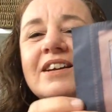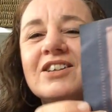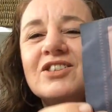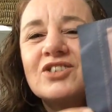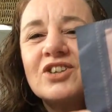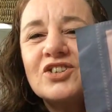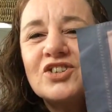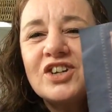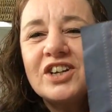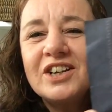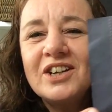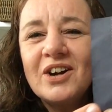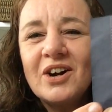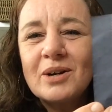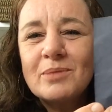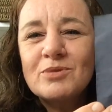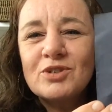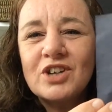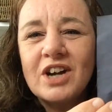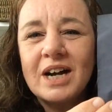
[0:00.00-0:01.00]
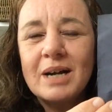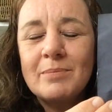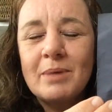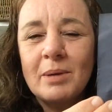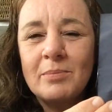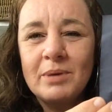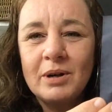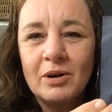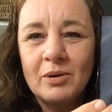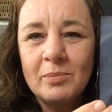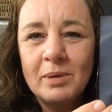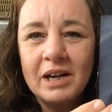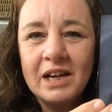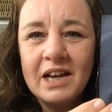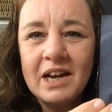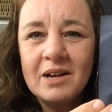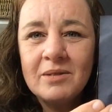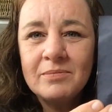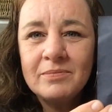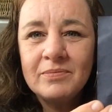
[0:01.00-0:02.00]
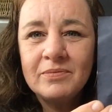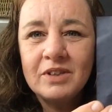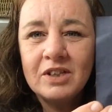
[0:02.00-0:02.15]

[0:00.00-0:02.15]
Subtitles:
Touching the Autumn Sky by Mirabilia.